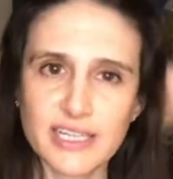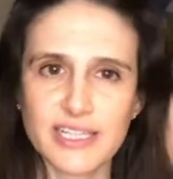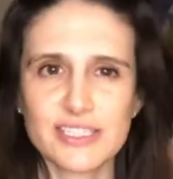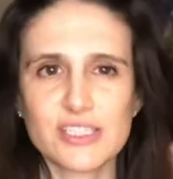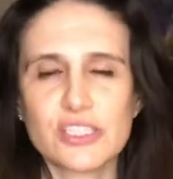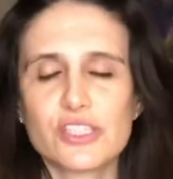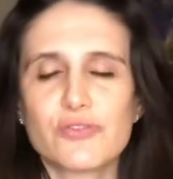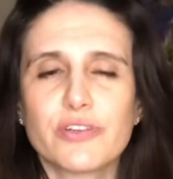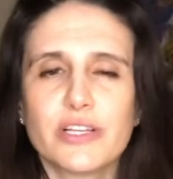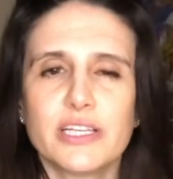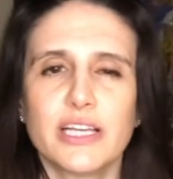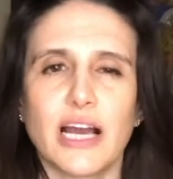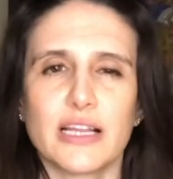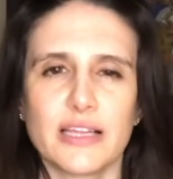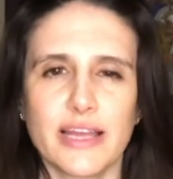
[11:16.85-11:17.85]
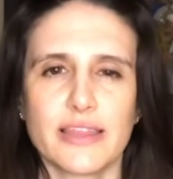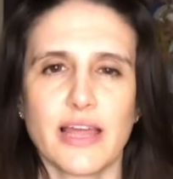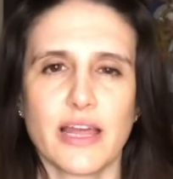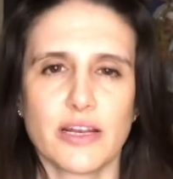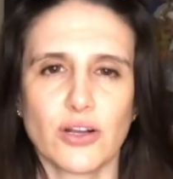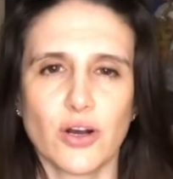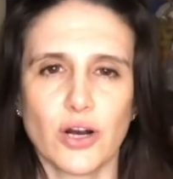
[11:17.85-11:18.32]
It's really not like
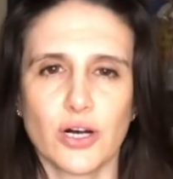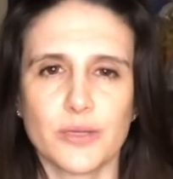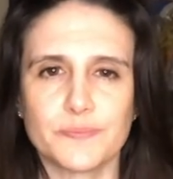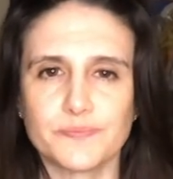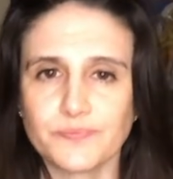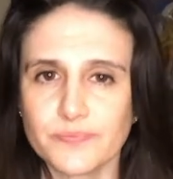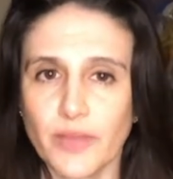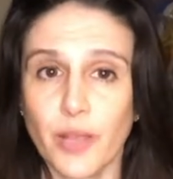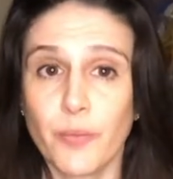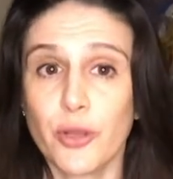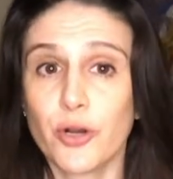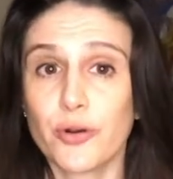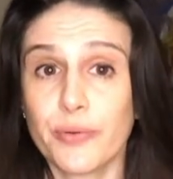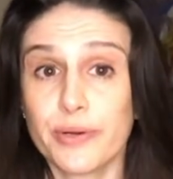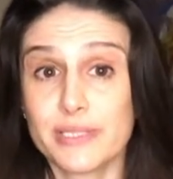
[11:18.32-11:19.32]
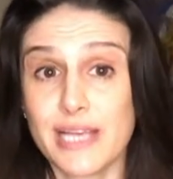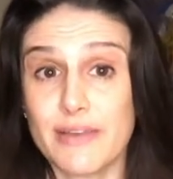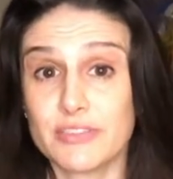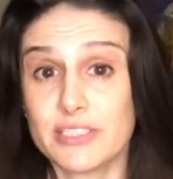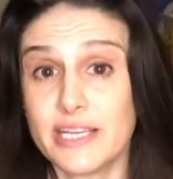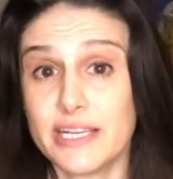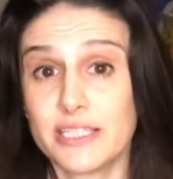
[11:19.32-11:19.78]
that at all. And we don't always have
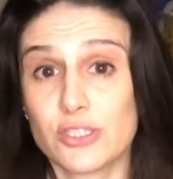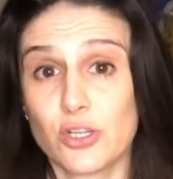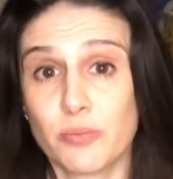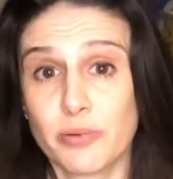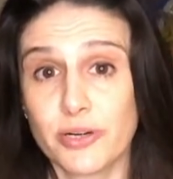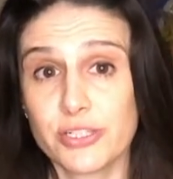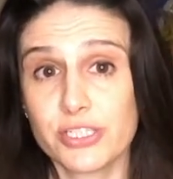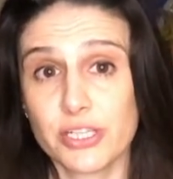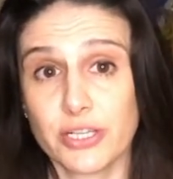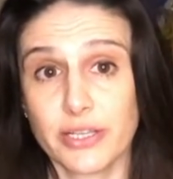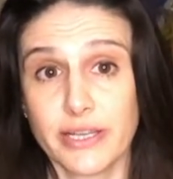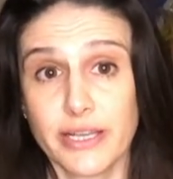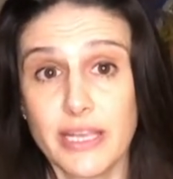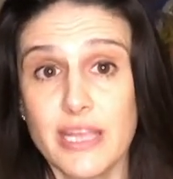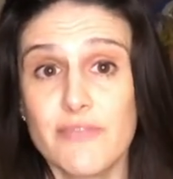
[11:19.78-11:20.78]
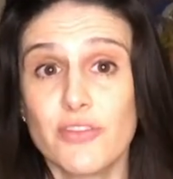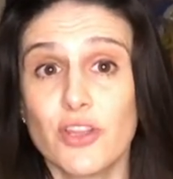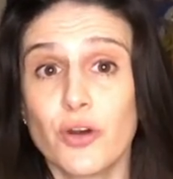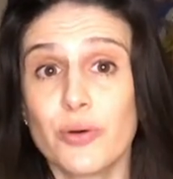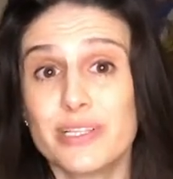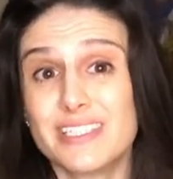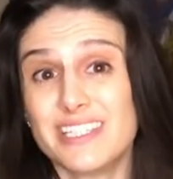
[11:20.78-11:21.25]
to take it so personally, even
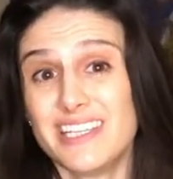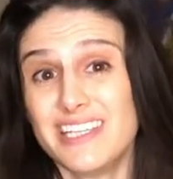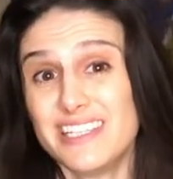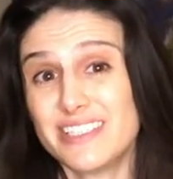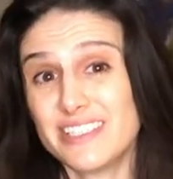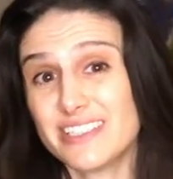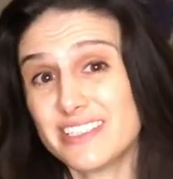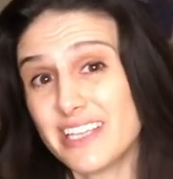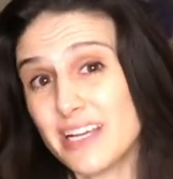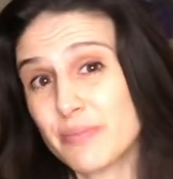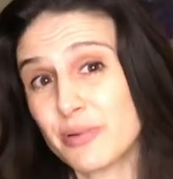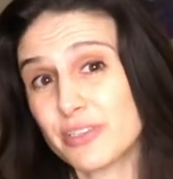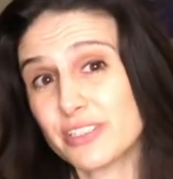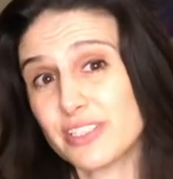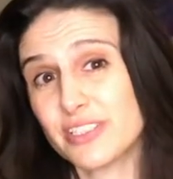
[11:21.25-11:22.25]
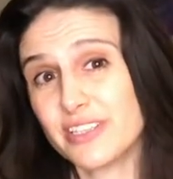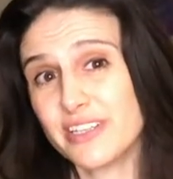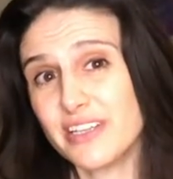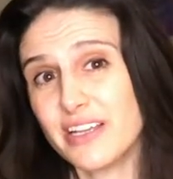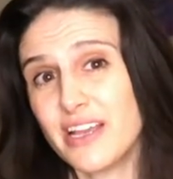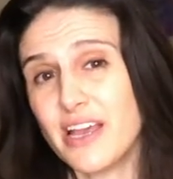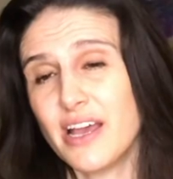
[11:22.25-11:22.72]
though it's easy to take
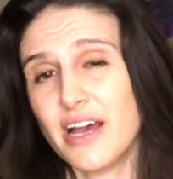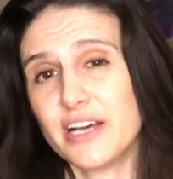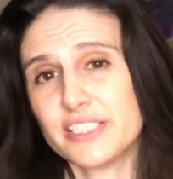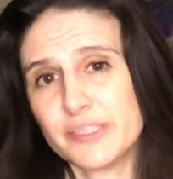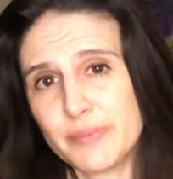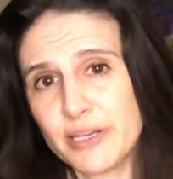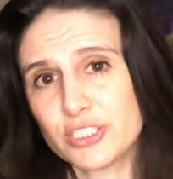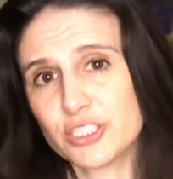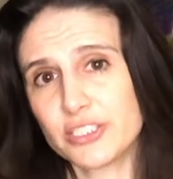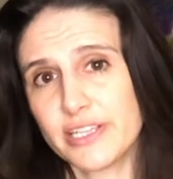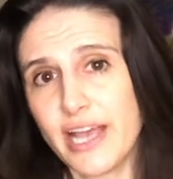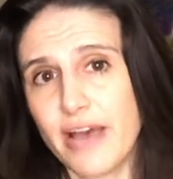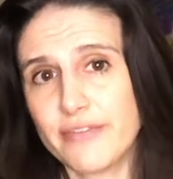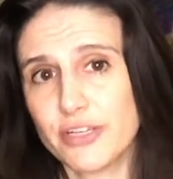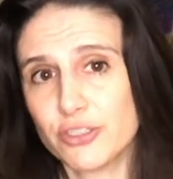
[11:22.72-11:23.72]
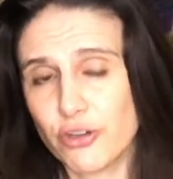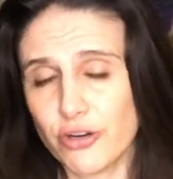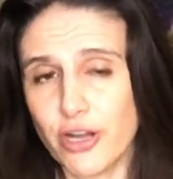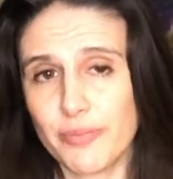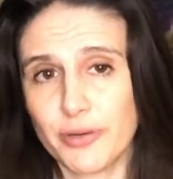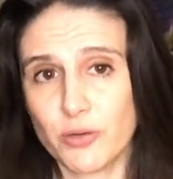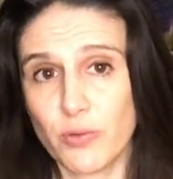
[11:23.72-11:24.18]
personally, especially having grown
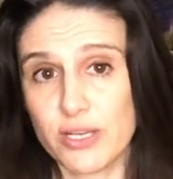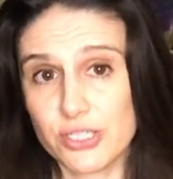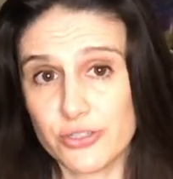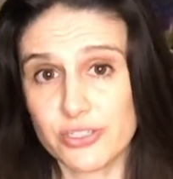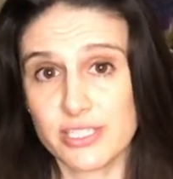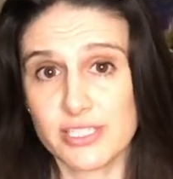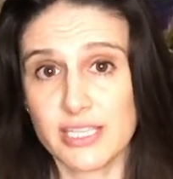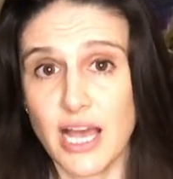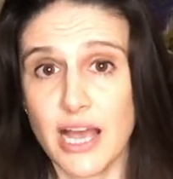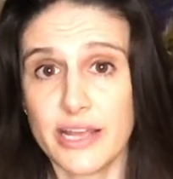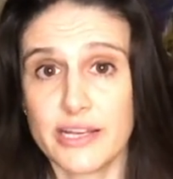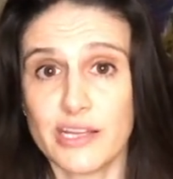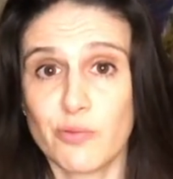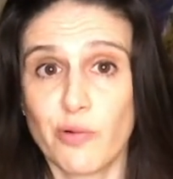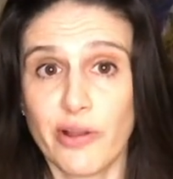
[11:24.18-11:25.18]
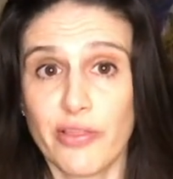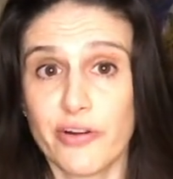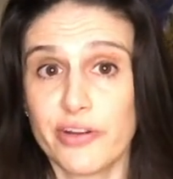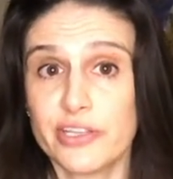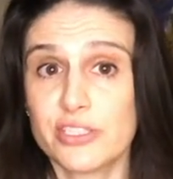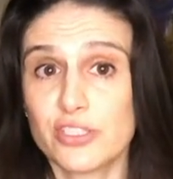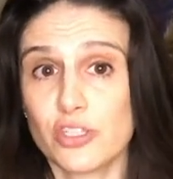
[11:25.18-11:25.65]
up in a Western society where there
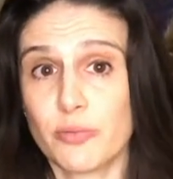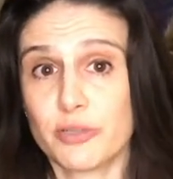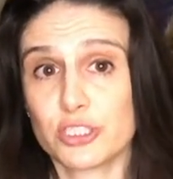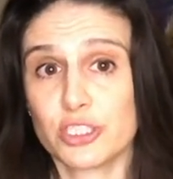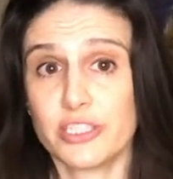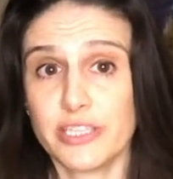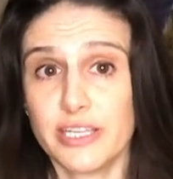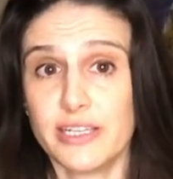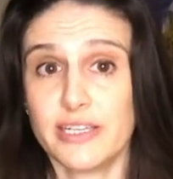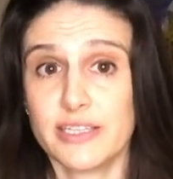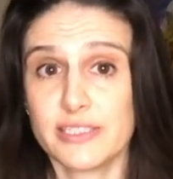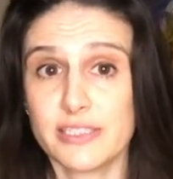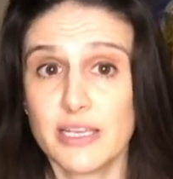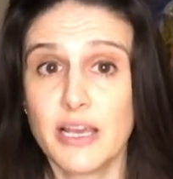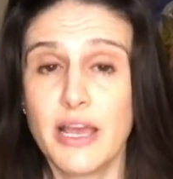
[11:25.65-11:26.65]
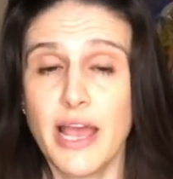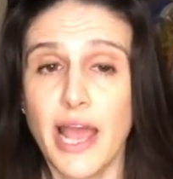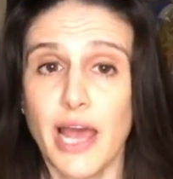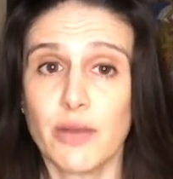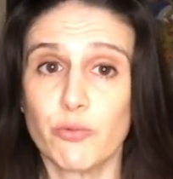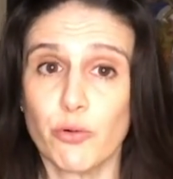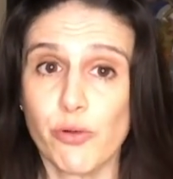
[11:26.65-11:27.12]
is so much cliquiness
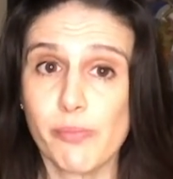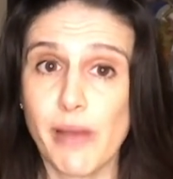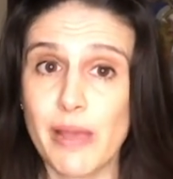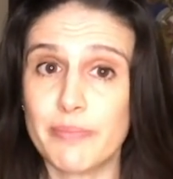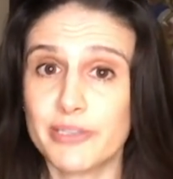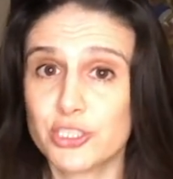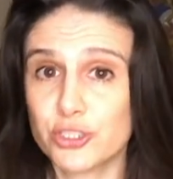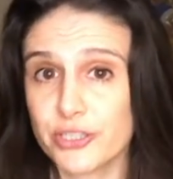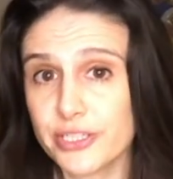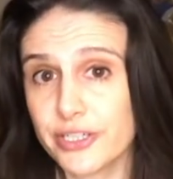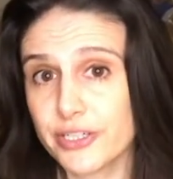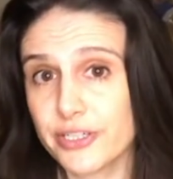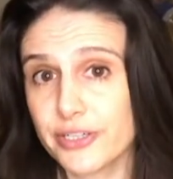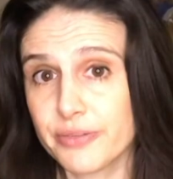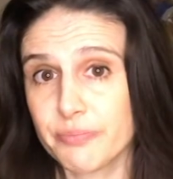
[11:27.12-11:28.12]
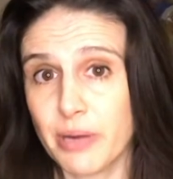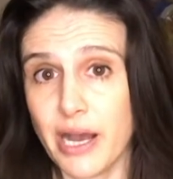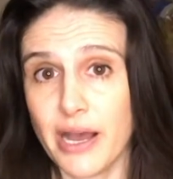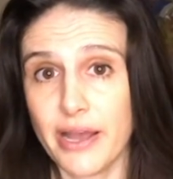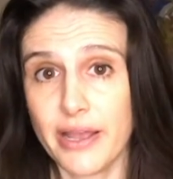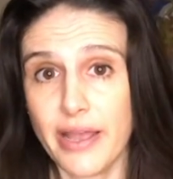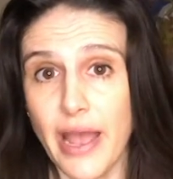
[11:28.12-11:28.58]
and where we might be triggered
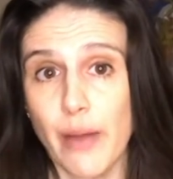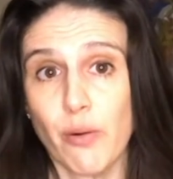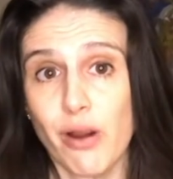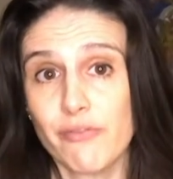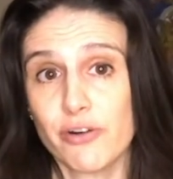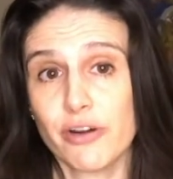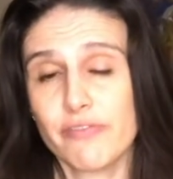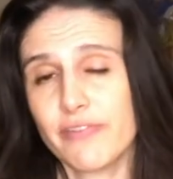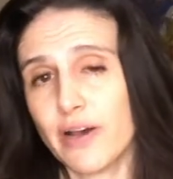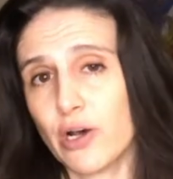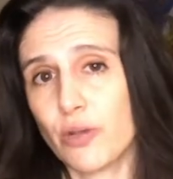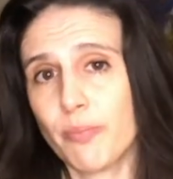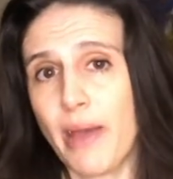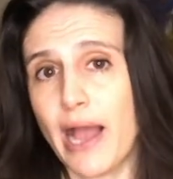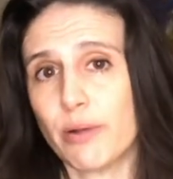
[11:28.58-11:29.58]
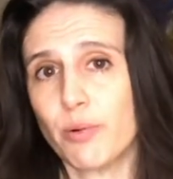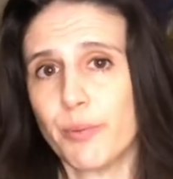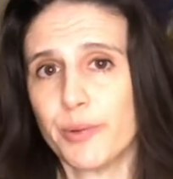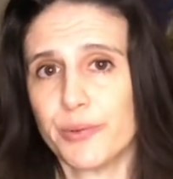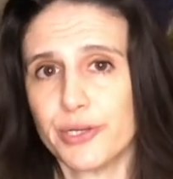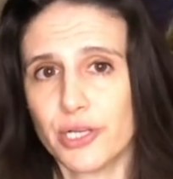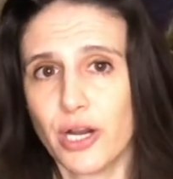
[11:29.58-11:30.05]
by however it felt back when
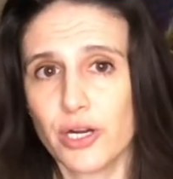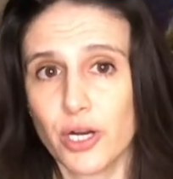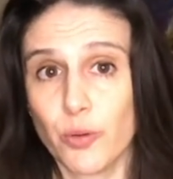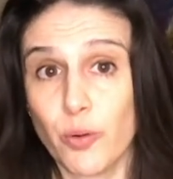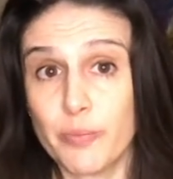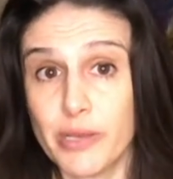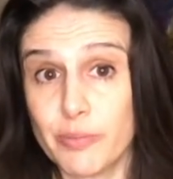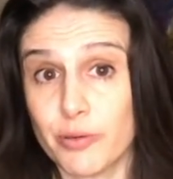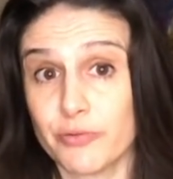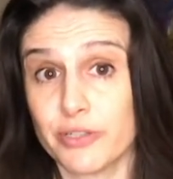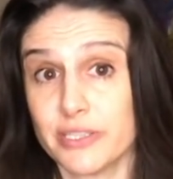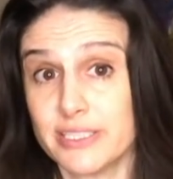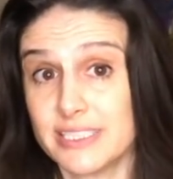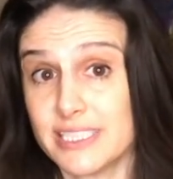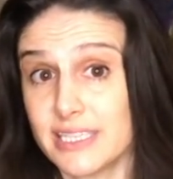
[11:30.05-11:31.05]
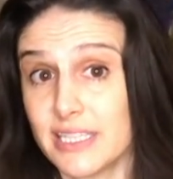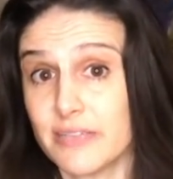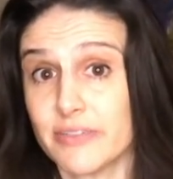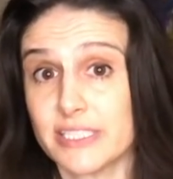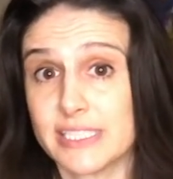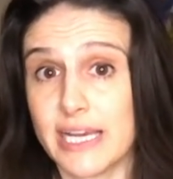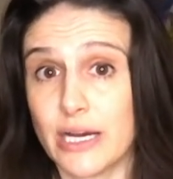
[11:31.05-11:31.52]
we were younger, when people really did leave
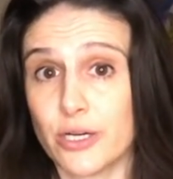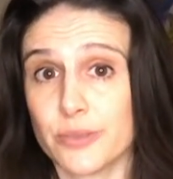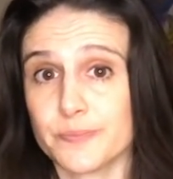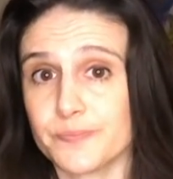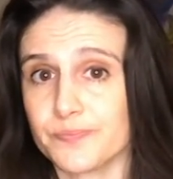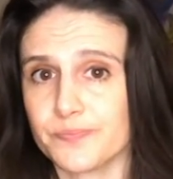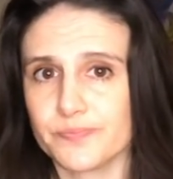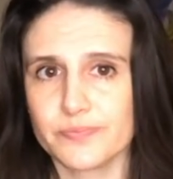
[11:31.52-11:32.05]
us out.